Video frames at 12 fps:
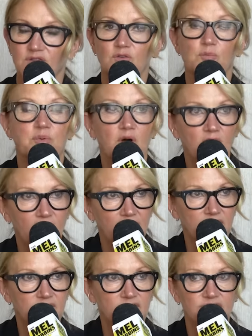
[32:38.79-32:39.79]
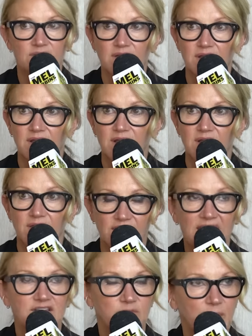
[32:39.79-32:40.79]
to pause
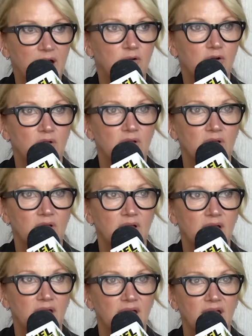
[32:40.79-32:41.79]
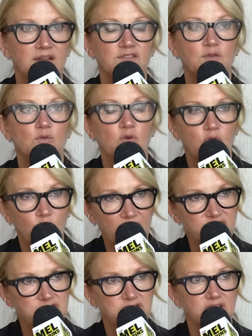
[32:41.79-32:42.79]
that spiral and to
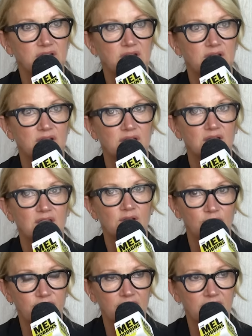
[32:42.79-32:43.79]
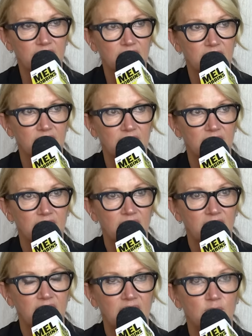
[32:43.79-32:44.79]
question your thinking.
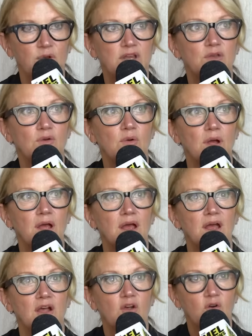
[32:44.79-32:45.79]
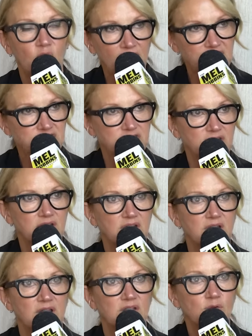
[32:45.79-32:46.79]
And when you
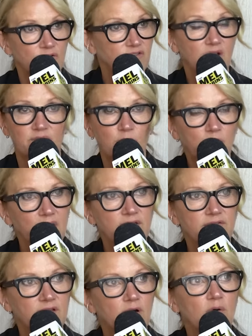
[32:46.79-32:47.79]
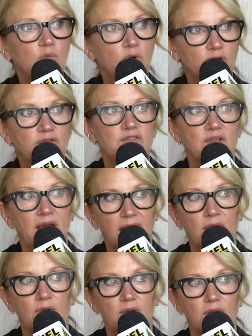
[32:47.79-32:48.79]
question yourself, well, what if it all works
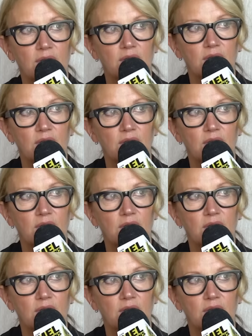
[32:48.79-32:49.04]
out?